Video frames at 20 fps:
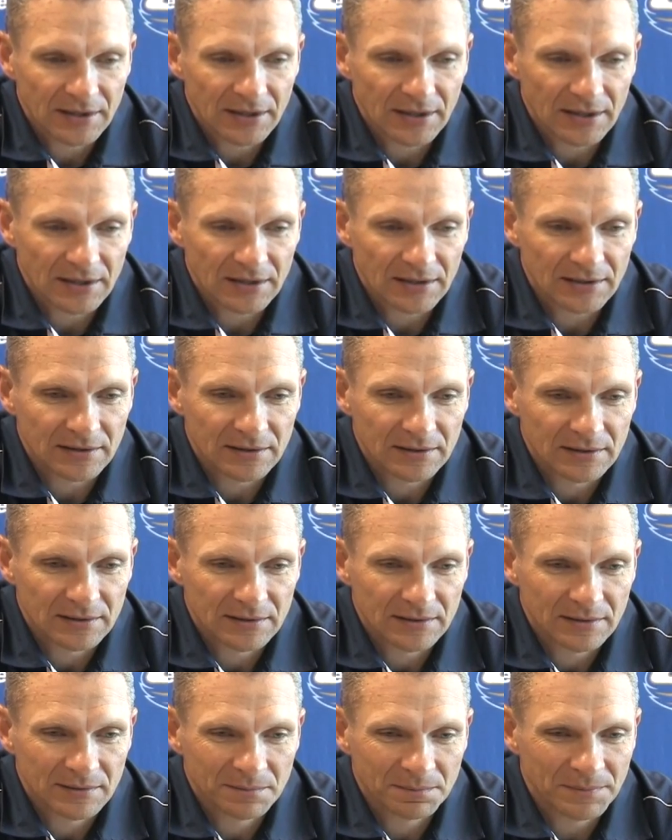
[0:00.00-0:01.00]
Uh,
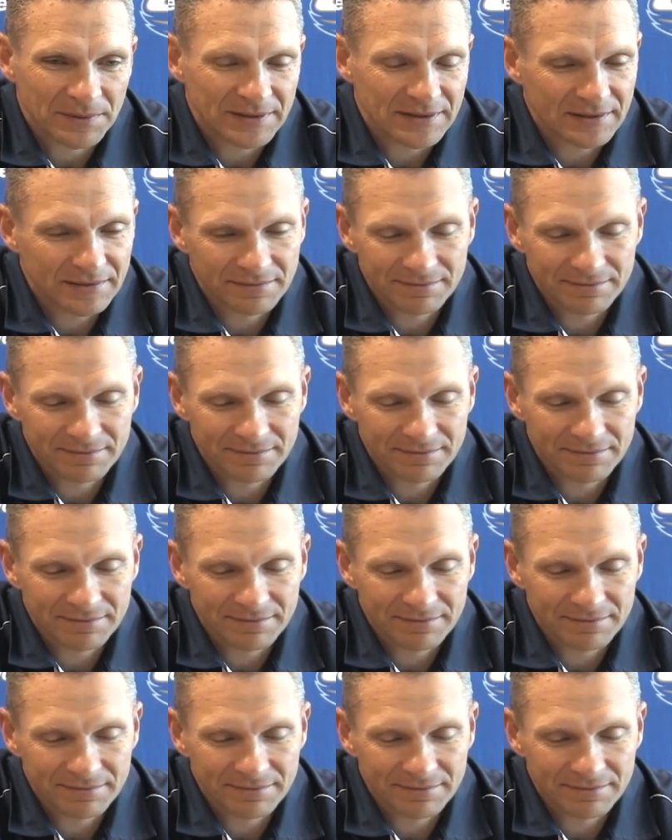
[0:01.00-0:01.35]
but